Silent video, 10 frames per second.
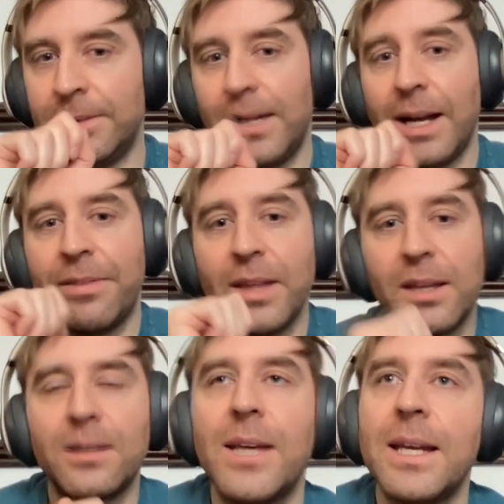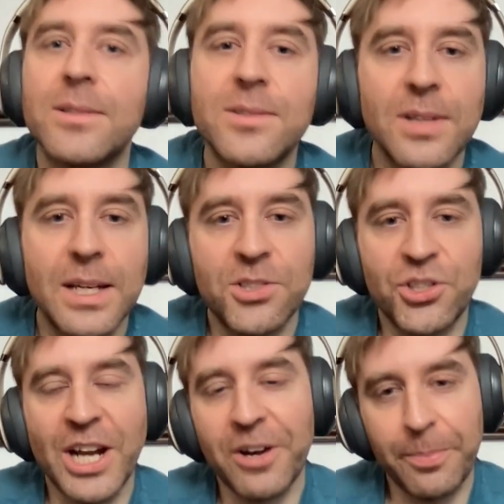I think it's
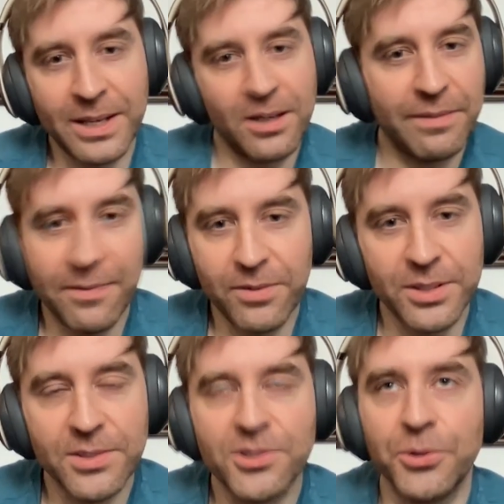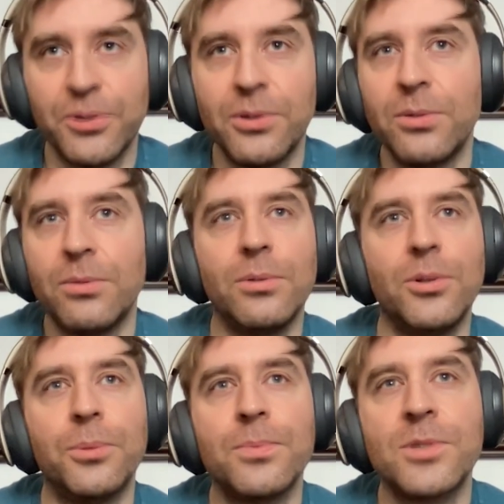cherry picking of evidence. So, you
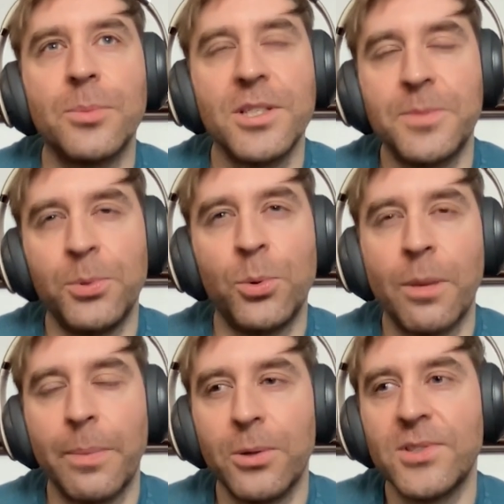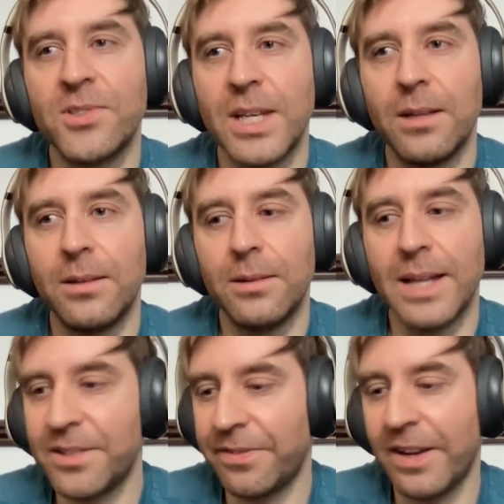know, some of these people will come out and say
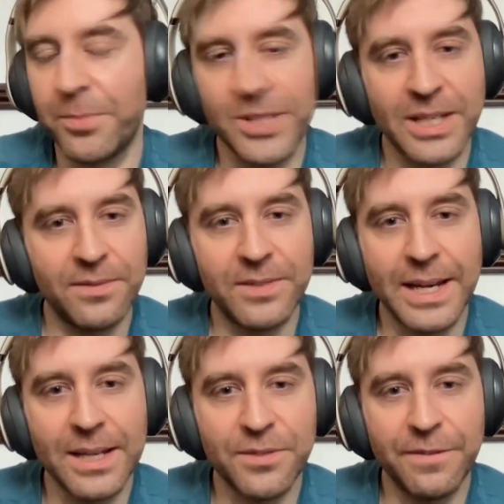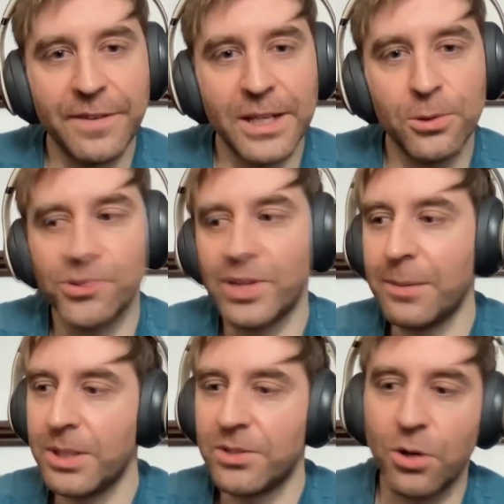95% of diets fail, so that
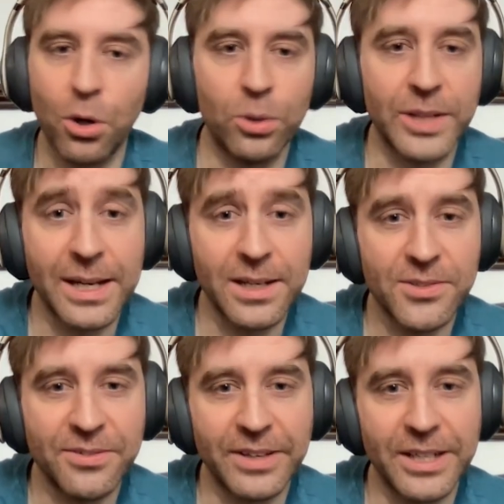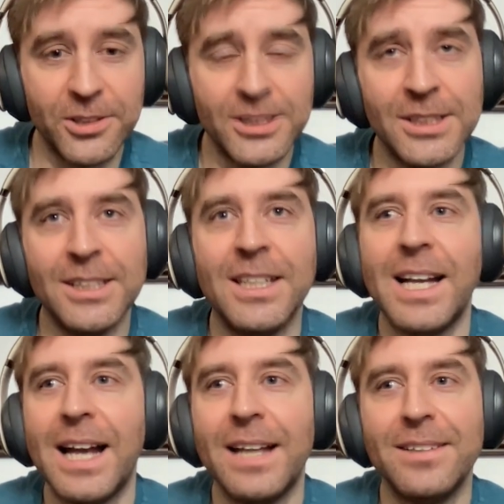means all diets fail,
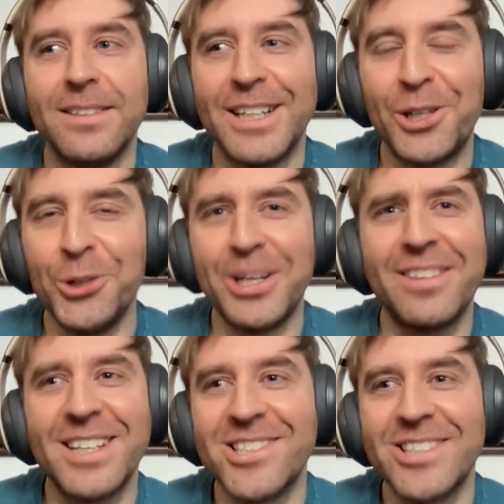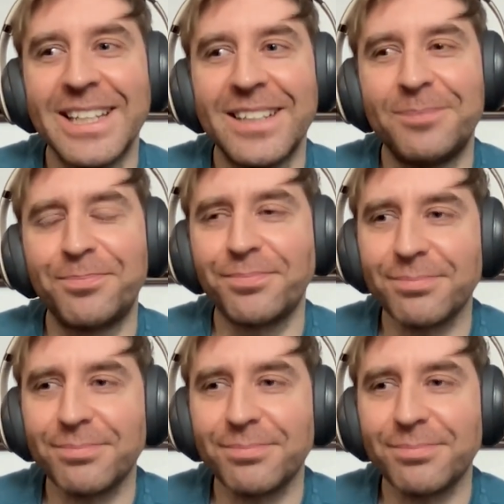and including things like